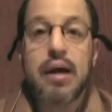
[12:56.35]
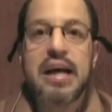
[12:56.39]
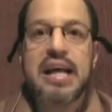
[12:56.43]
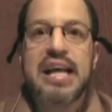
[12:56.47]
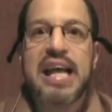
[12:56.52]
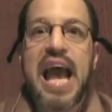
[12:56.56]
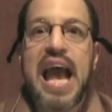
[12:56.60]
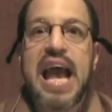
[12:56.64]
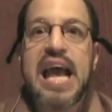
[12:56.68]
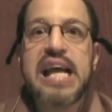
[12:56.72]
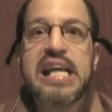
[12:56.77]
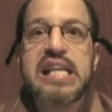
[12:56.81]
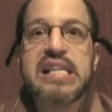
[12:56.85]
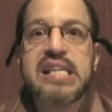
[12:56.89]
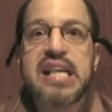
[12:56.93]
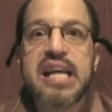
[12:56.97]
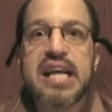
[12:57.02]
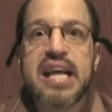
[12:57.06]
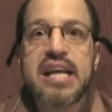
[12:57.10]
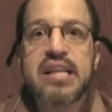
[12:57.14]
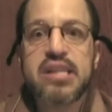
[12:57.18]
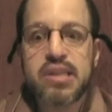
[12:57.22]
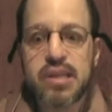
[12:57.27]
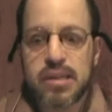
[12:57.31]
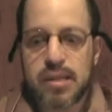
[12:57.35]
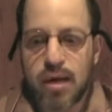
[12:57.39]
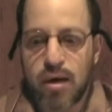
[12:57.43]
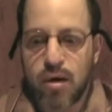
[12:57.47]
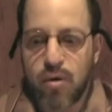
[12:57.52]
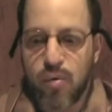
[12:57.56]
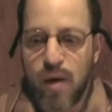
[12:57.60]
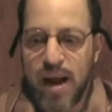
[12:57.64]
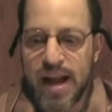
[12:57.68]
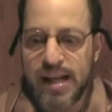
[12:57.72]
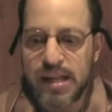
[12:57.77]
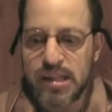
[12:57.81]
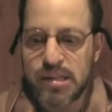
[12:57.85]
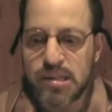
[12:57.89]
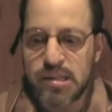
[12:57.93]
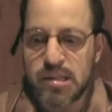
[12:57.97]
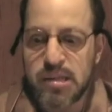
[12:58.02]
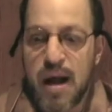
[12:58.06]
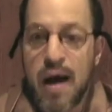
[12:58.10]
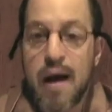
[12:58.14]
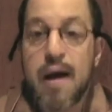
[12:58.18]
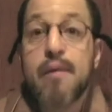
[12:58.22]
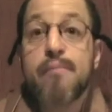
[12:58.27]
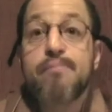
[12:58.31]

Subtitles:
gazing into the crates,